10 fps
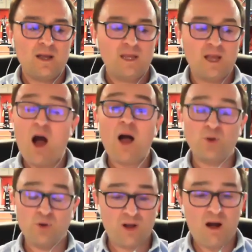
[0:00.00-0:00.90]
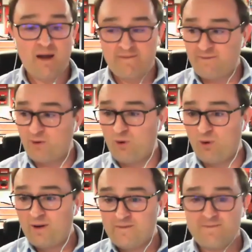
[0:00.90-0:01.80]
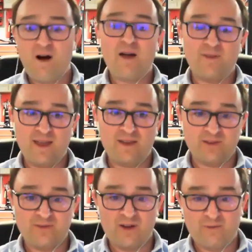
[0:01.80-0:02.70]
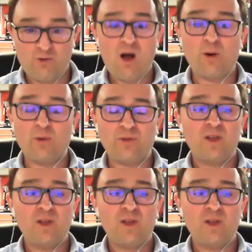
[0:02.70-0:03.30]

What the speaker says: yeah, I'm your guy for 5 years of growth.